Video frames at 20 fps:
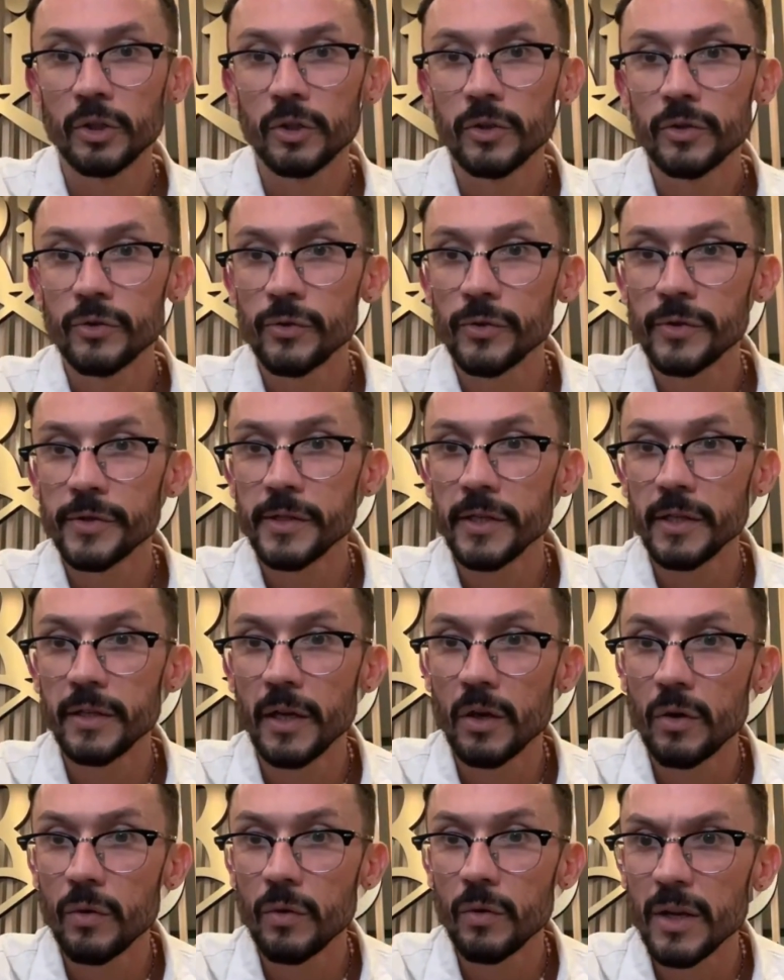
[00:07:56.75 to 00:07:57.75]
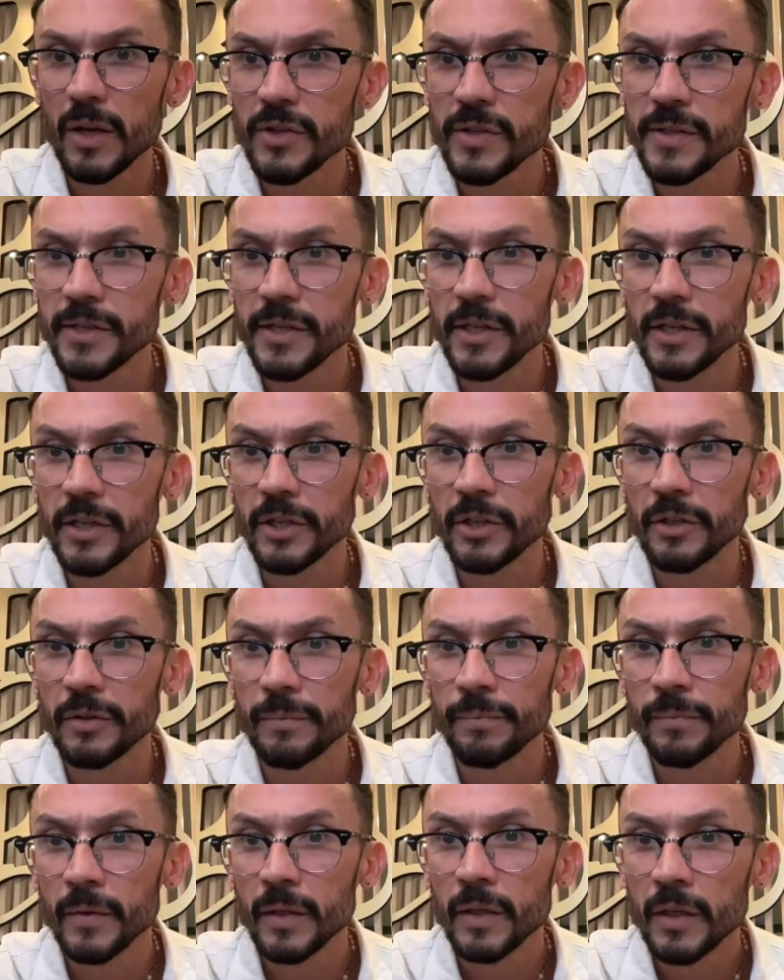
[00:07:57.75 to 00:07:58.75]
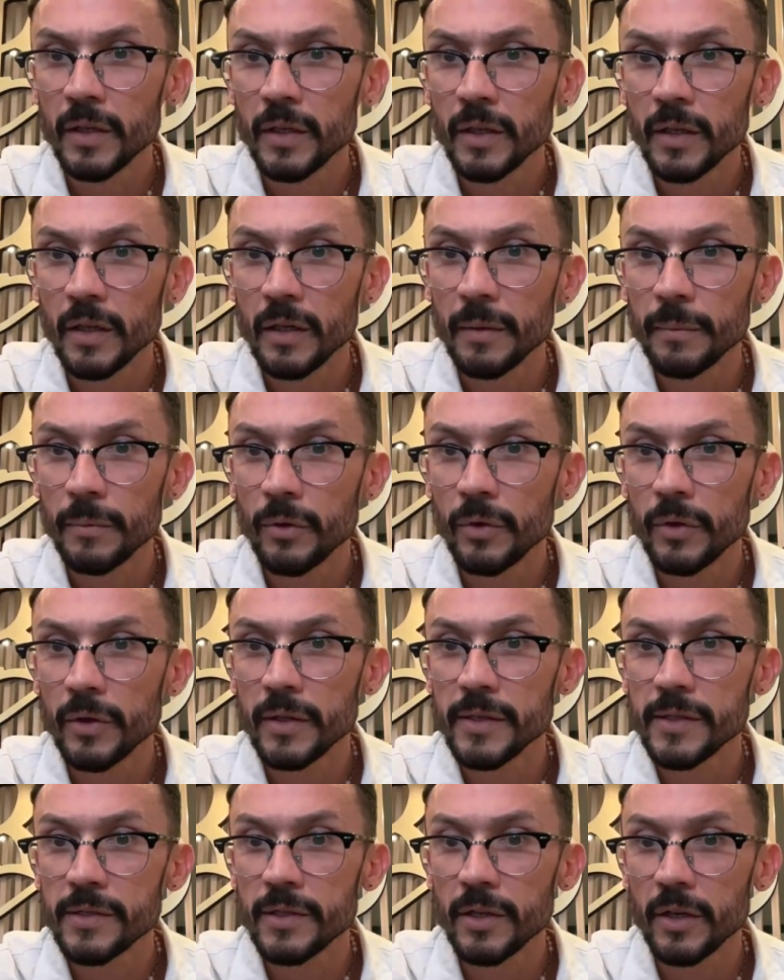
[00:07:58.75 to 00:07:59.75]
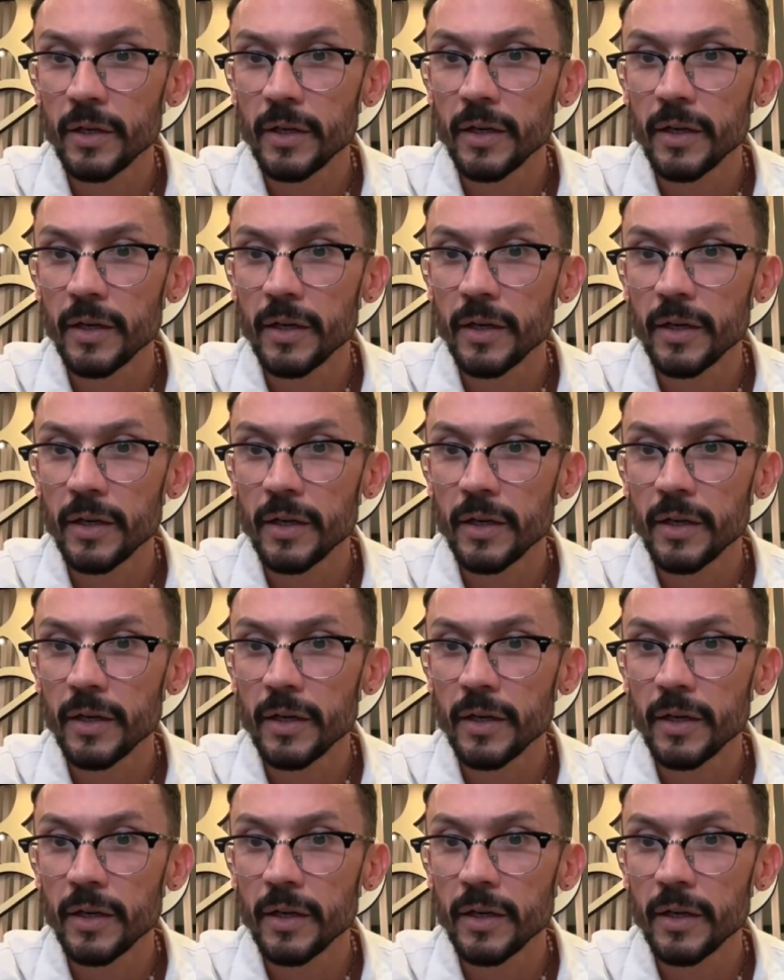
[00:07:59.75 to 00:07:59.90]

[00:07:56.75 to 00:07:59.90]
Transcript: To see the questions here. I'm gonna start